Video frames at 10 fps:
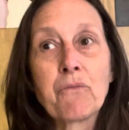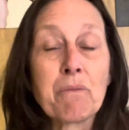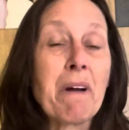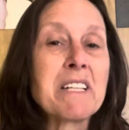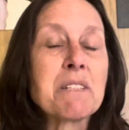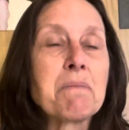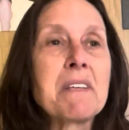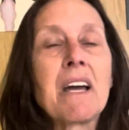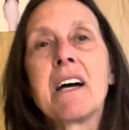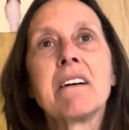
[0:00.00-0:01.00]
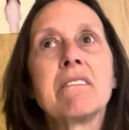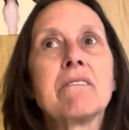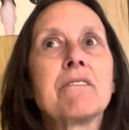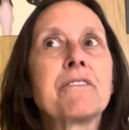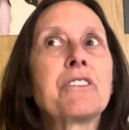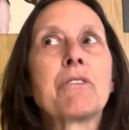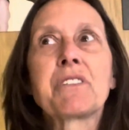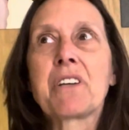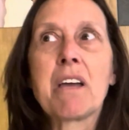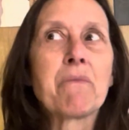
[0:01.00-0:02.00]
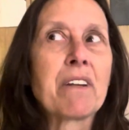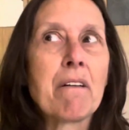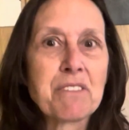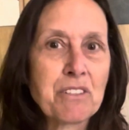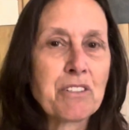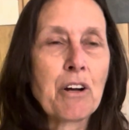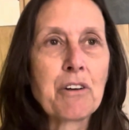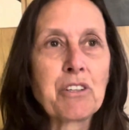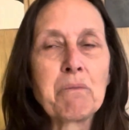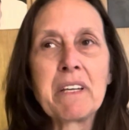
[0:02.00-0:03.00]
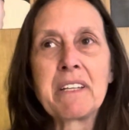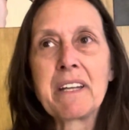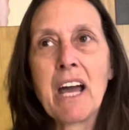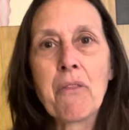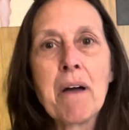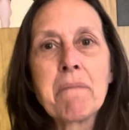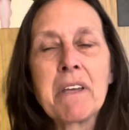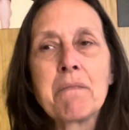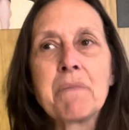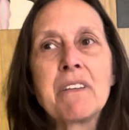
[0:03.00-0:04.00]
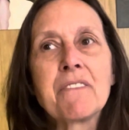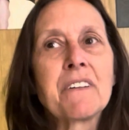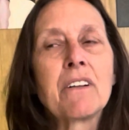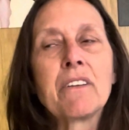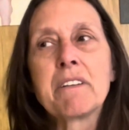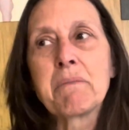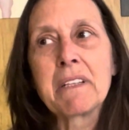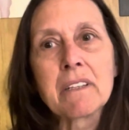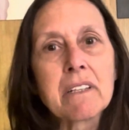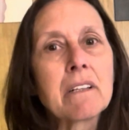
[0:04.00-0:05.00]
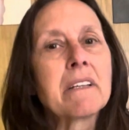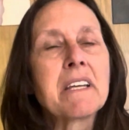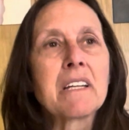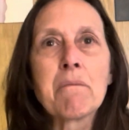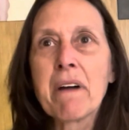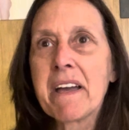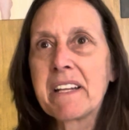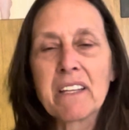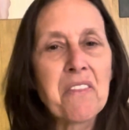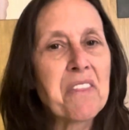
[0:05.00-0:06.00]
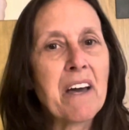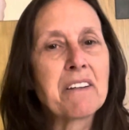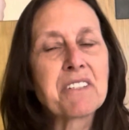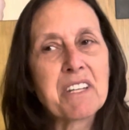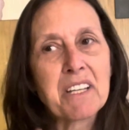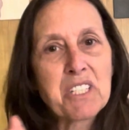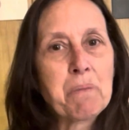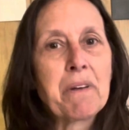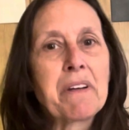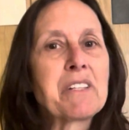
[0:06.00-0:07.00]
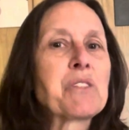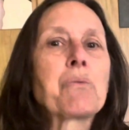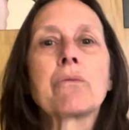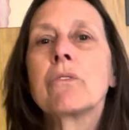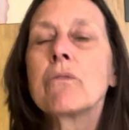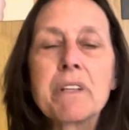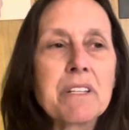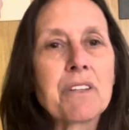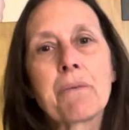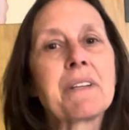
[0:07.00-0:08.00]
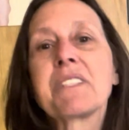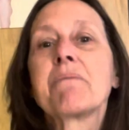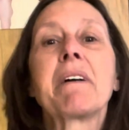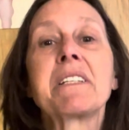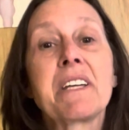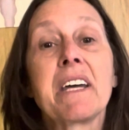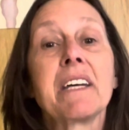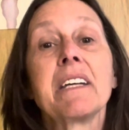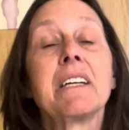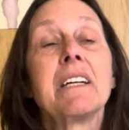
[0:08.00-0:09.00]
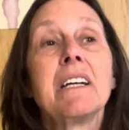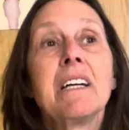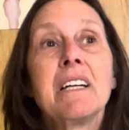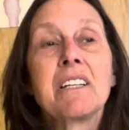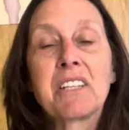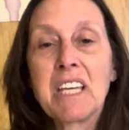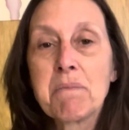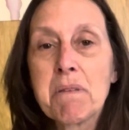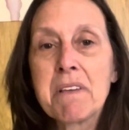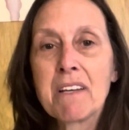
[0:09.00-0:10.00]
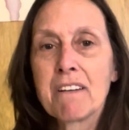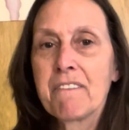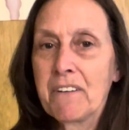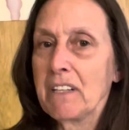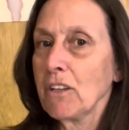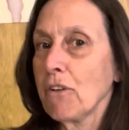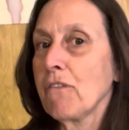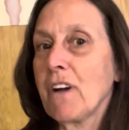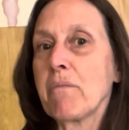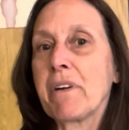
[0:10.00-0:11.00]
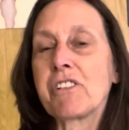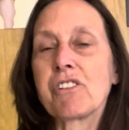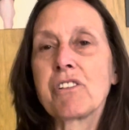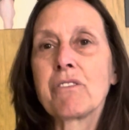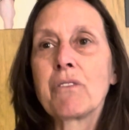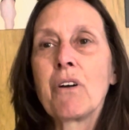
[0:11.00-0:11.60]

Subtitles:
reminds me of, a time that I was in an argument and how that made me feel and belittling, and I might let that experience ruin the rest of my day, keeping me in a very low vibration.